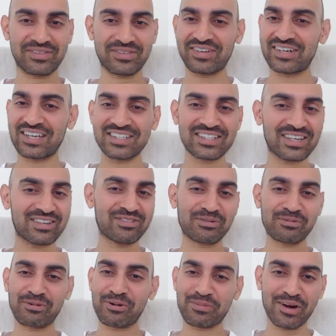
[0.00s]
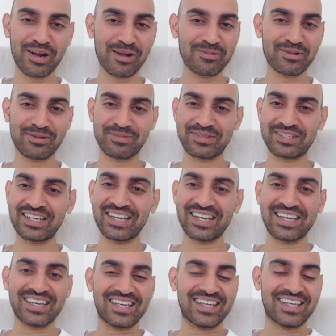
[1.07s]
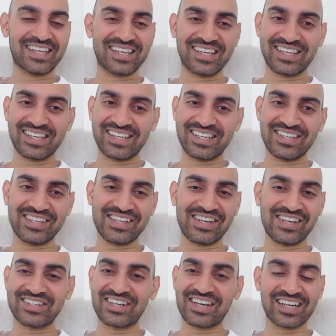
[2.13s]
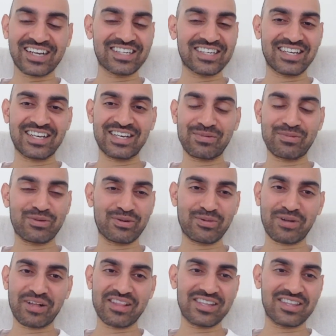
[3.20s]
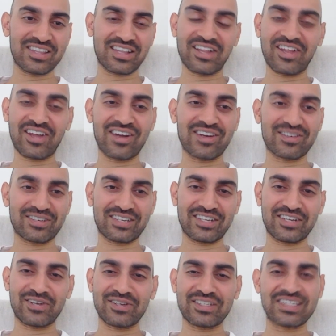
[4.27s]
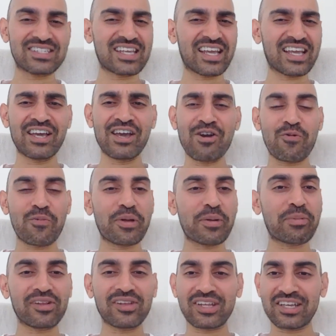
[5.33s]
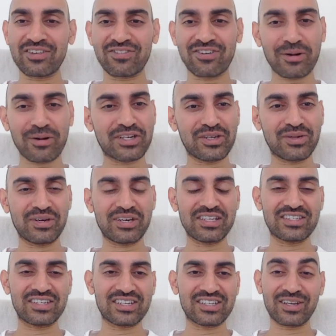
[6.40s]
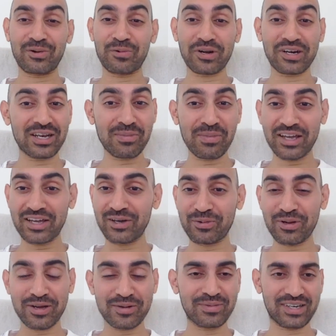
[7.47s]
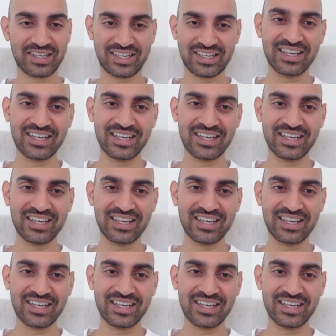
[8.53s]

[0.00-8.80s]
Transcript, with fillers: If you're not solving real problems, you're not going to end up doing well in the long run. You know, it's just like when people are looking for opportunities, they're like, where can I make a quick money?